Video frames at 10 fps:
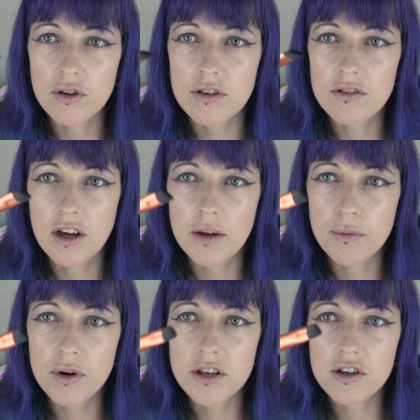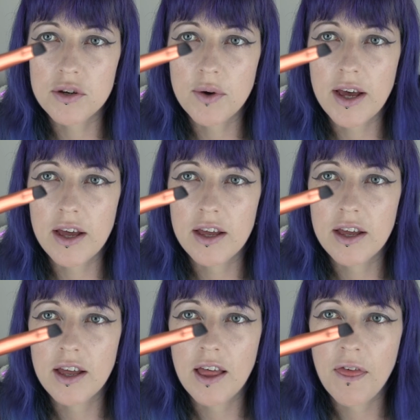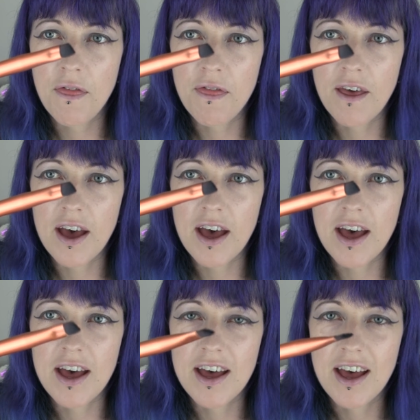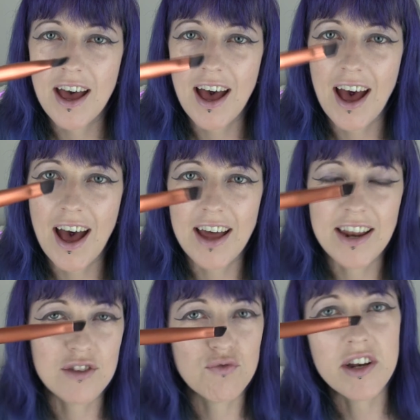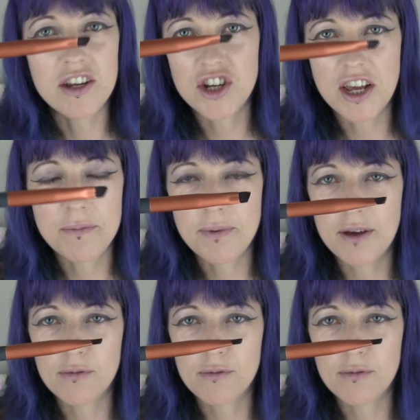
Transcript: got this kind of point to it there, and it's really cheap. It